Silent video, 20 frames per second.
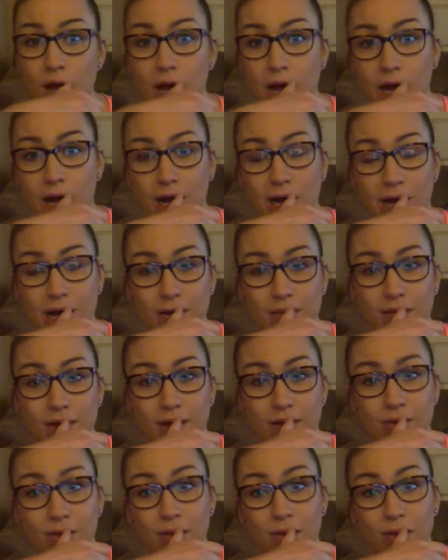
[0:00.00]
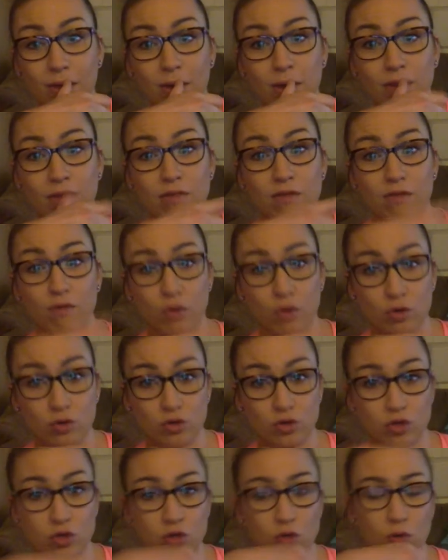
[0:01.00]
um, other than the photo
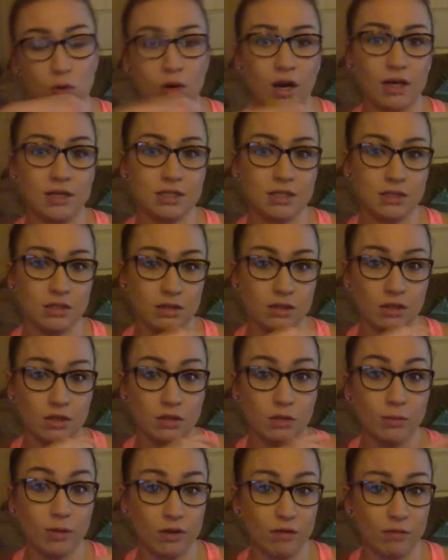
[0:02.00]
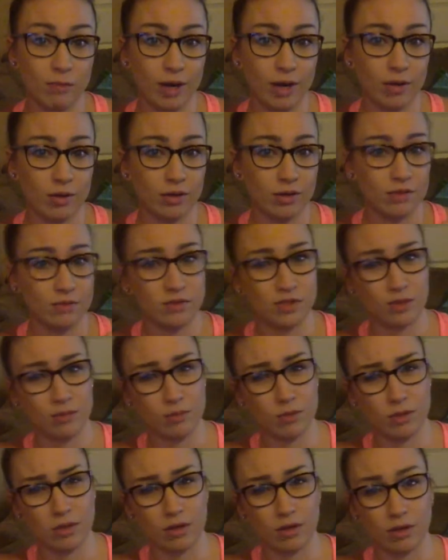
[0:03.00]
shoot where I did a little bit of powerlifting,
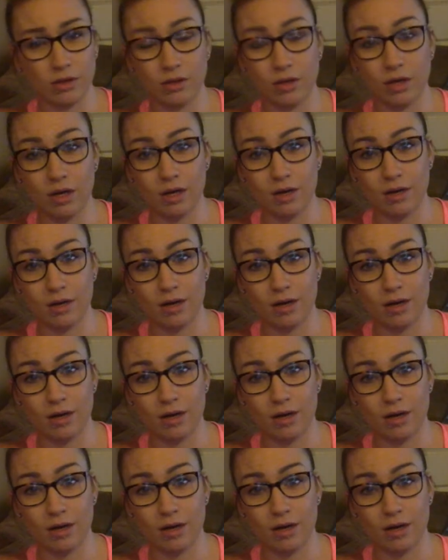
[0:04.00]
but not a lot.